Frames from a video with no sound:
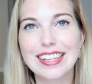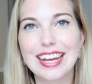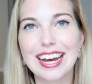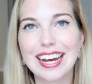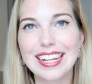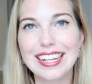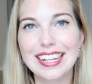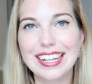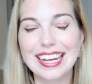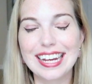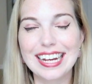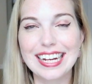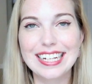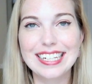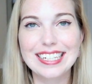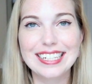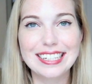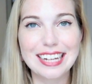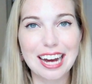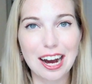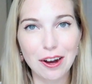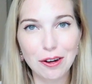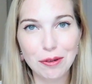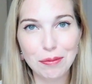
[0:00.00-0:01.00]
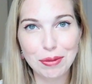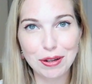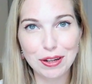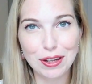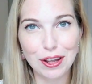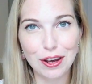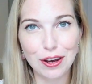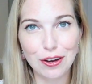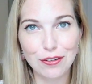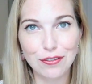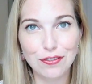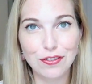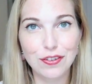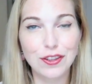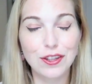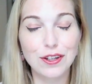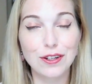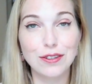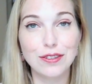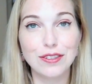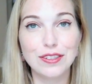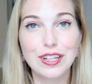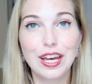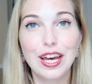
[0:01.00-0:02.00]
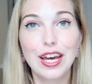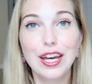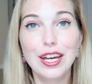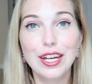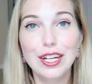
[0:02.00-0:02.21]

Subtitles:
that link down below for those